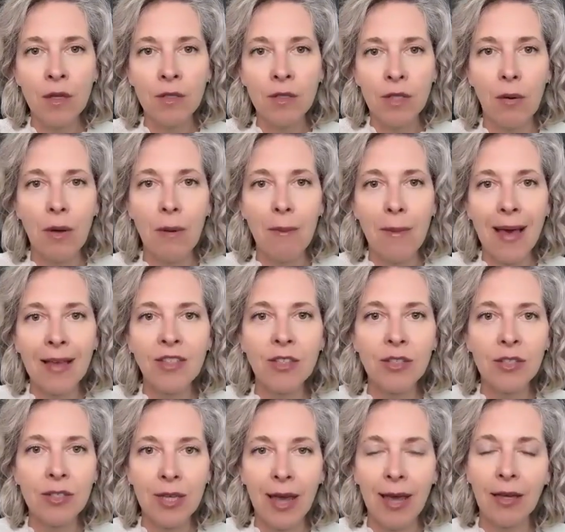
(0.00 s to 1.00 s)
So
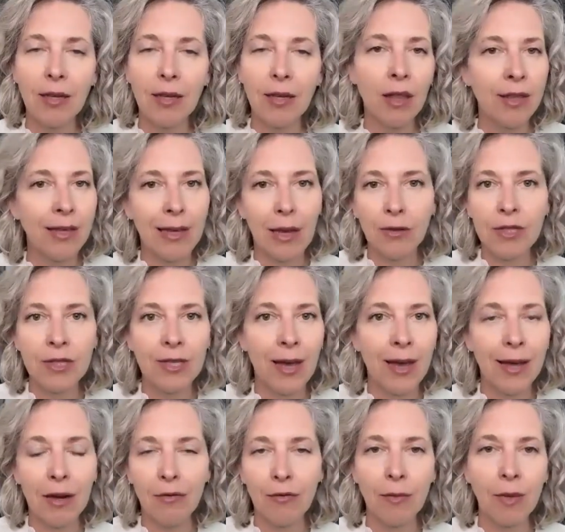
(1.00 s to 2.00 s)
imagine saying nothing
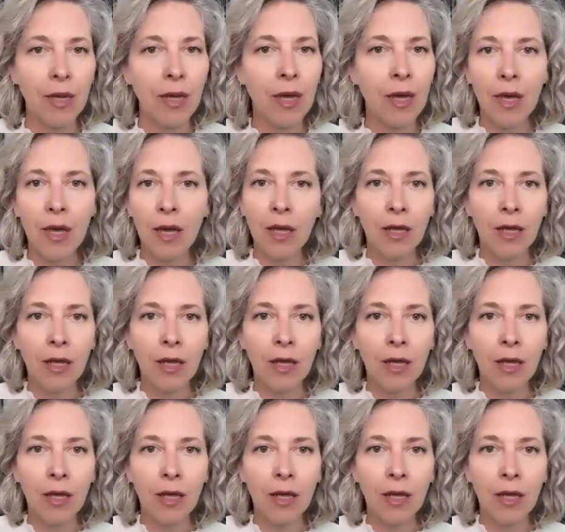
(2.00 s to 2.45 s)
outside of me,